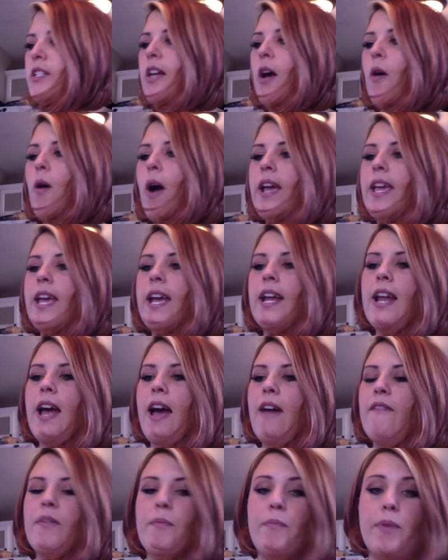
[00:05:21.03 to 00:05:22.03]
So I can't
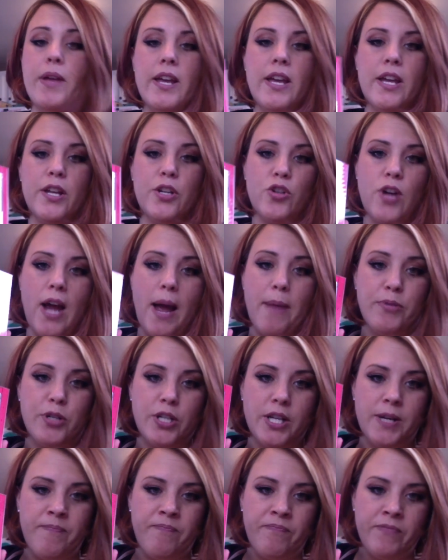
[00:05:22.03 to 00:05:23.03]
have a big
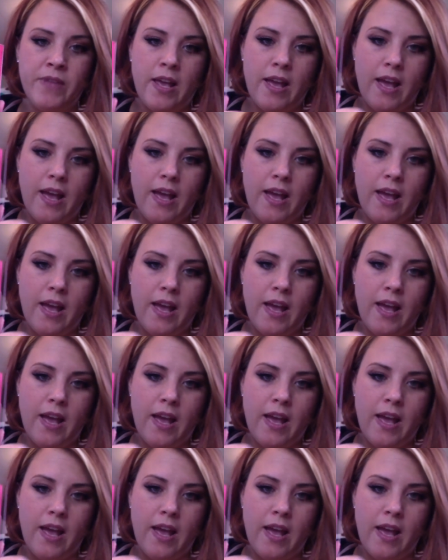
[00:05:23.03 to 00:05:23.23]
contraption,